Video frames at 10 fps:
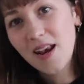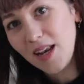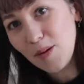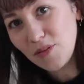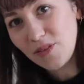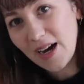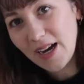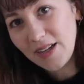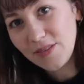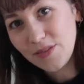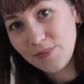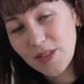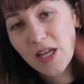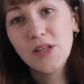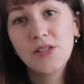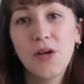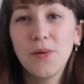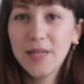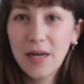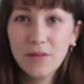Number five.
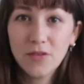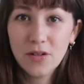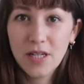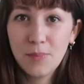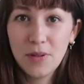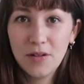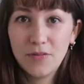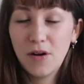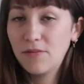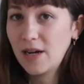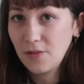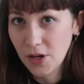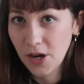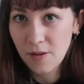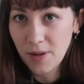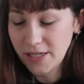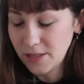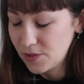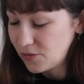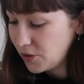So now I've got a couple of around the home
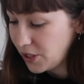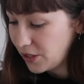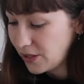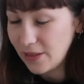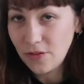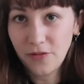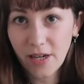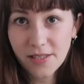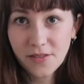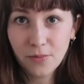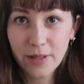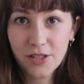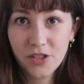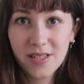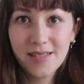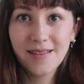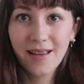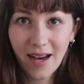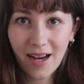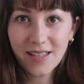items for you, and the first of which is
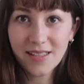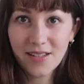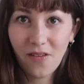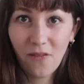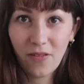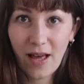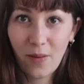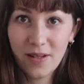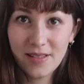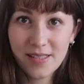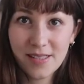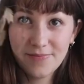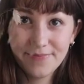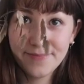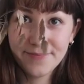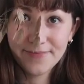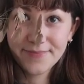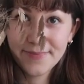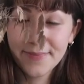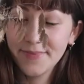cut flowers.
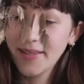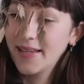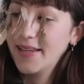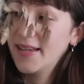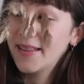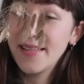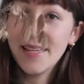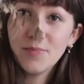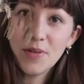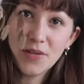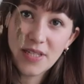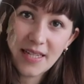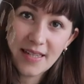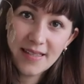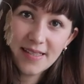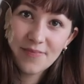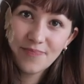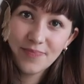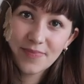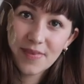These beauties
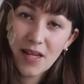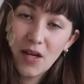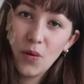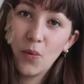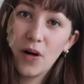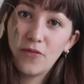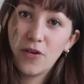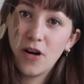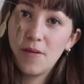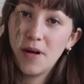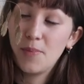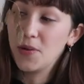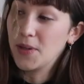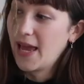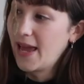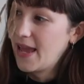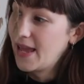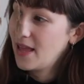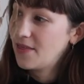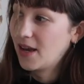were from a
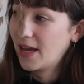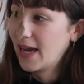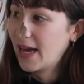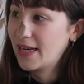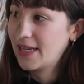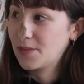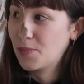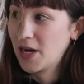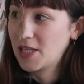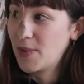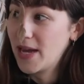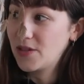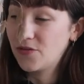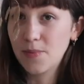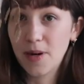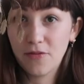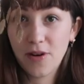bouquet that I had as a bridesmaid for my